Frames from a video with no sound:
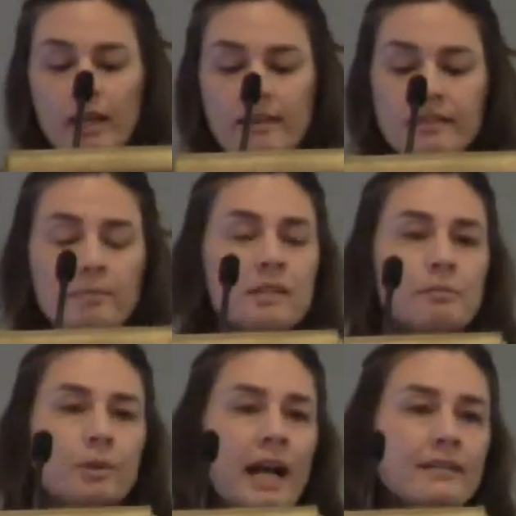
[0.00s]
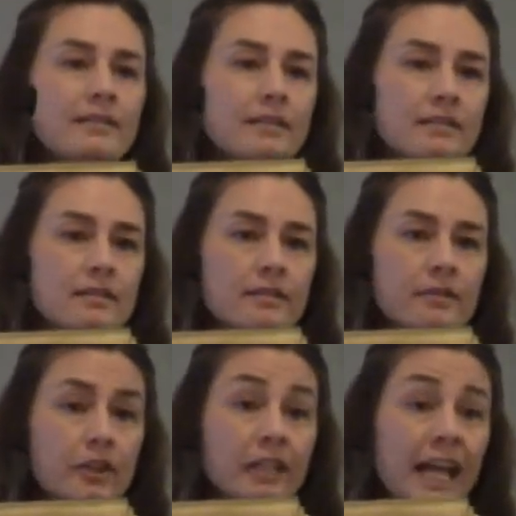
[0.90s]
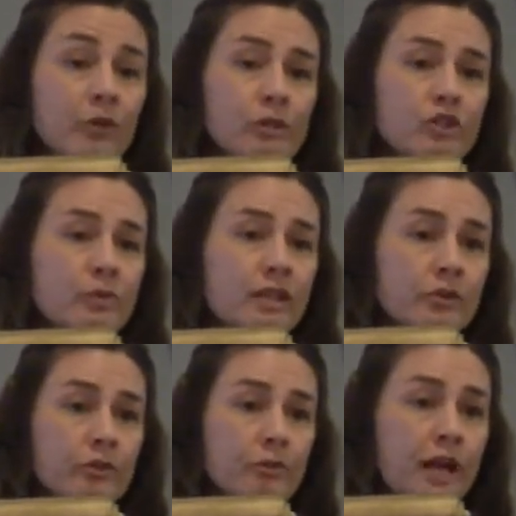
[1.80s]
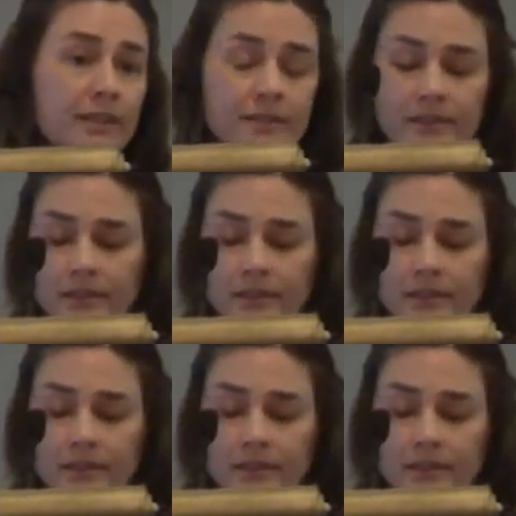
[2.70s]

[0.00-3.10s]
customs and practices. Their language was under threat.